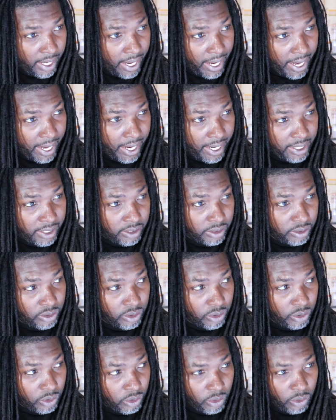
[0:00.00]
as
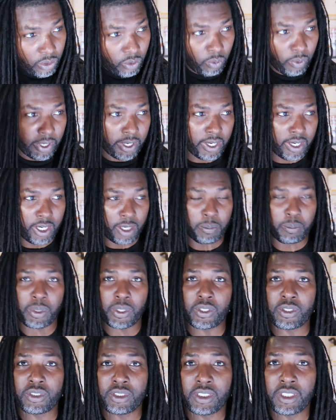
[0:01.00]
where a
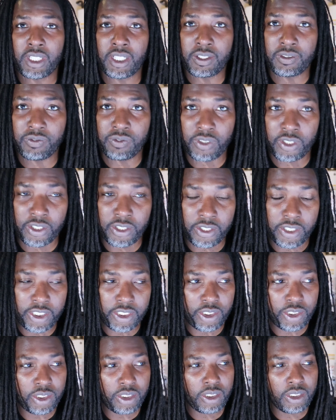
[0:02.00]
person can
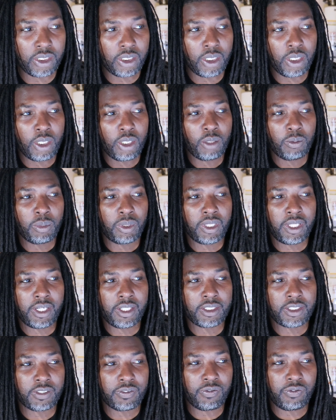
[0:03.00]
flourish. But
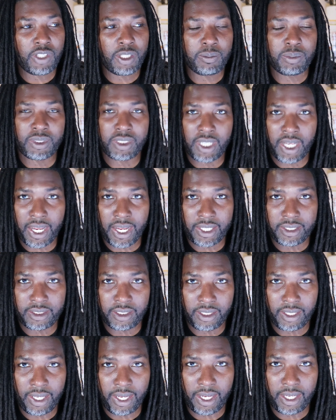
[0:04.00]
there's a flip side
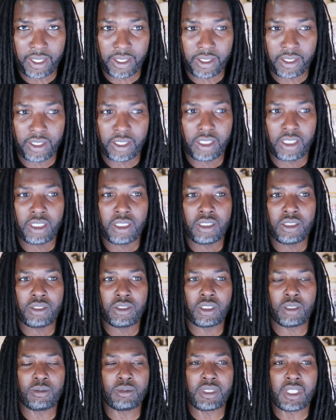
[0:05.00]
to that.
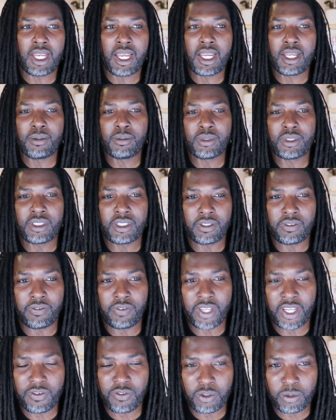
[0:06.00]
Sometimes the
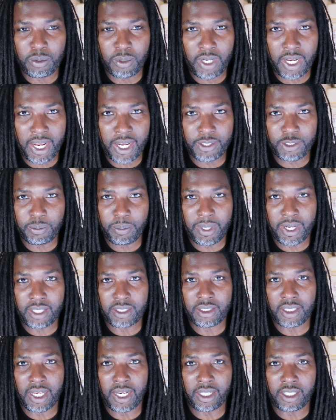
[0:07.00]
favorable
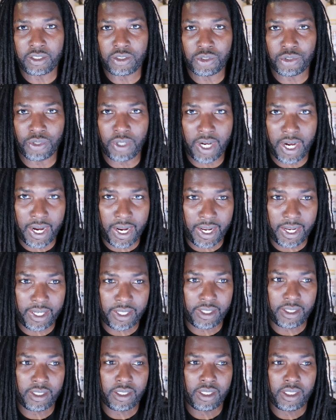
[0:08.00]
aspects, like a
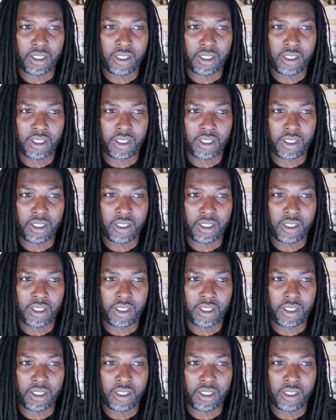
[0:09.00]
trine,